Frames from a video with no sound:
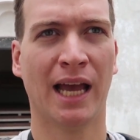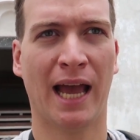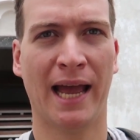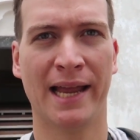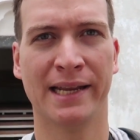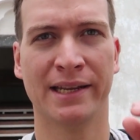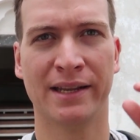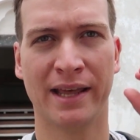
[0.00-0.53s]

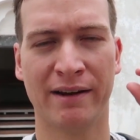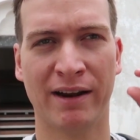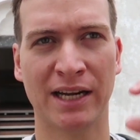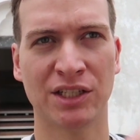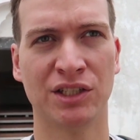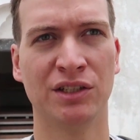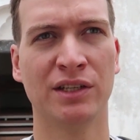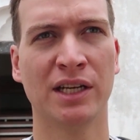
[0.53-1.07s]
And they're
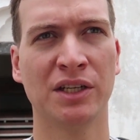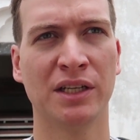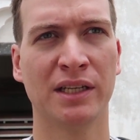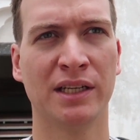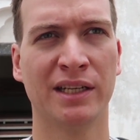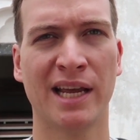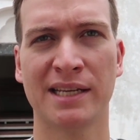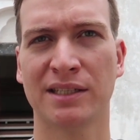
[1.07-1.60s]
actually
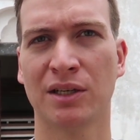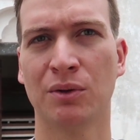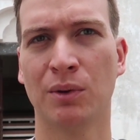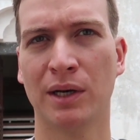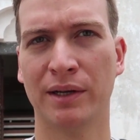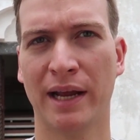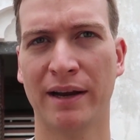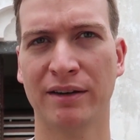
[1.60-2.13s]
UNESCO
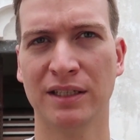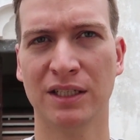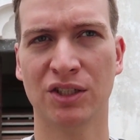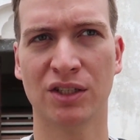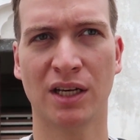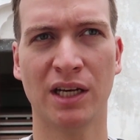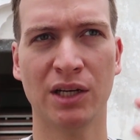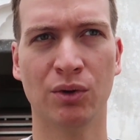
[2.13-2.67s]
World Heritage
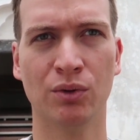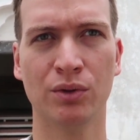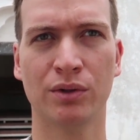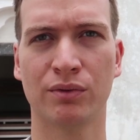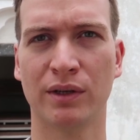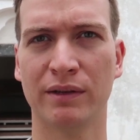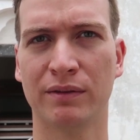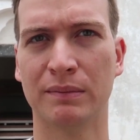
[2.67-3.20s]
Site, all
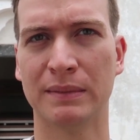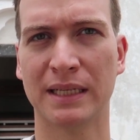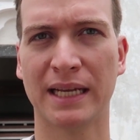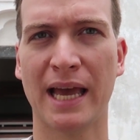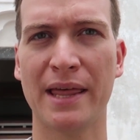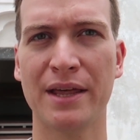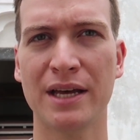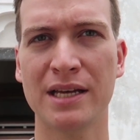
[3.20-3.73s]
3 of them
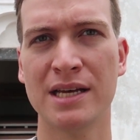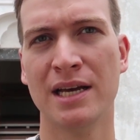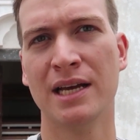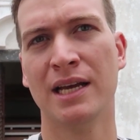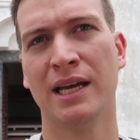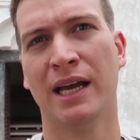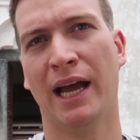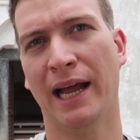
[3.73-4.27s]
together,
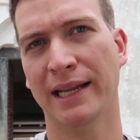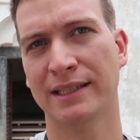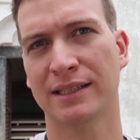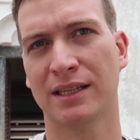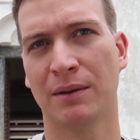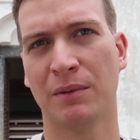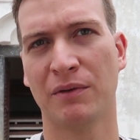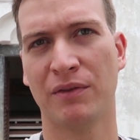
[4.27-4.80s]
and
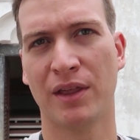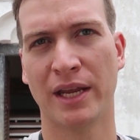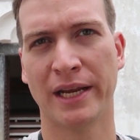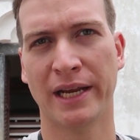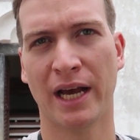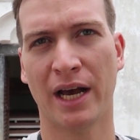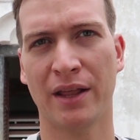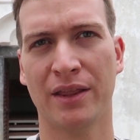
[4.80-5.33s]
some of
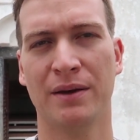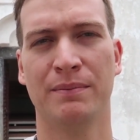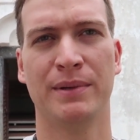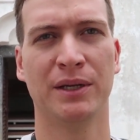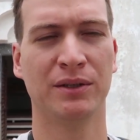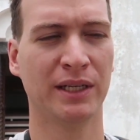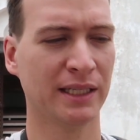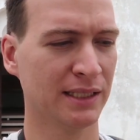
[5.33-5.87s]
the other
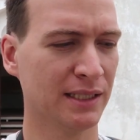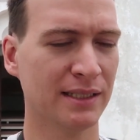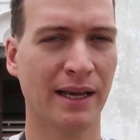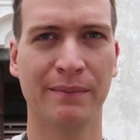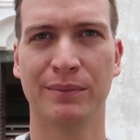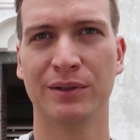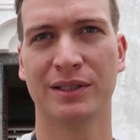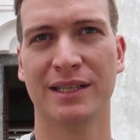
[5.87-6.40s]
buildings and
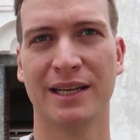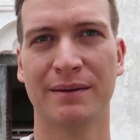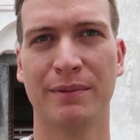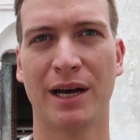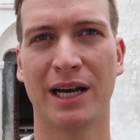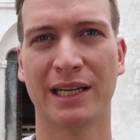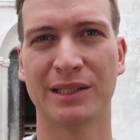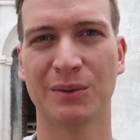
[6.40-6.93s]
temples
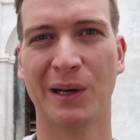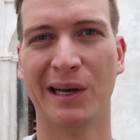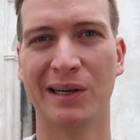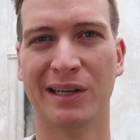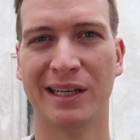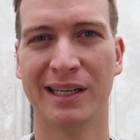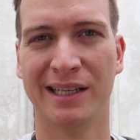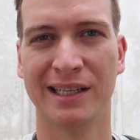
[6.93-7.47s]
nearby as well.